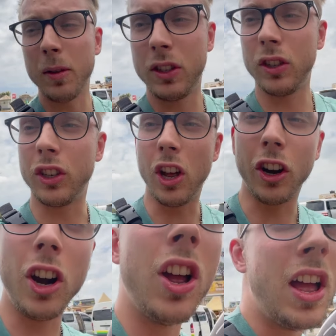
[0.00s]
it's just
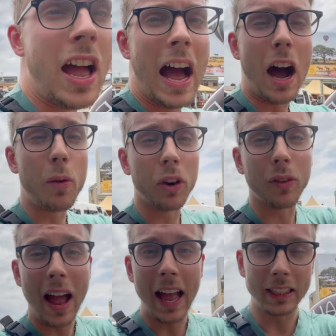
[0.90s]
another hour
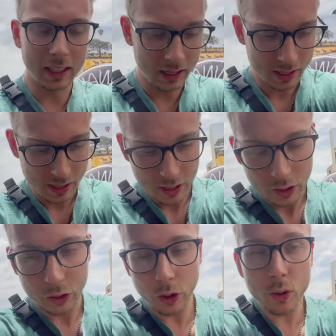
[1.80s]
ride
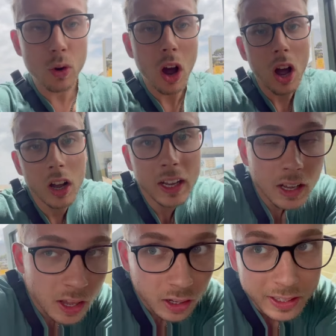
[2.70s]

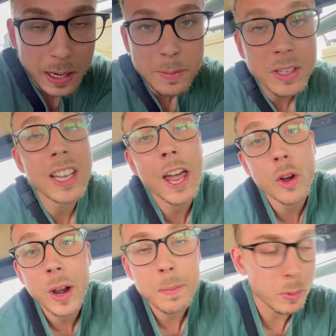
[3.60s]
to Kilimanjaro
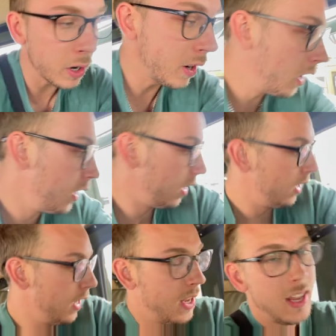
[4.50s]
Airport.
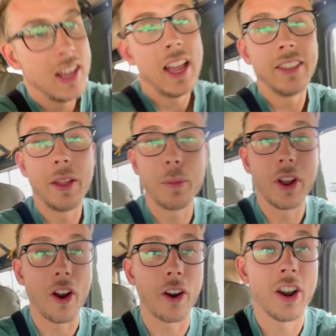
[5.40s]
And then we
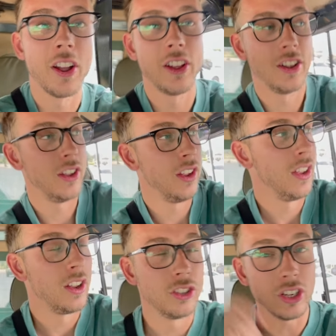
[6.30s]
are
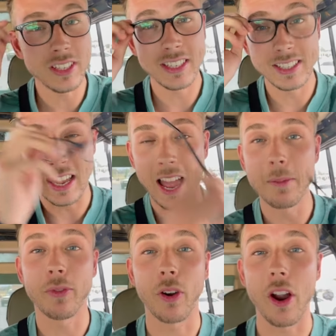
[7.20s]
just in
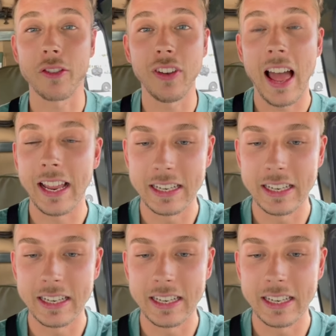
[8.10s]
time for our flight.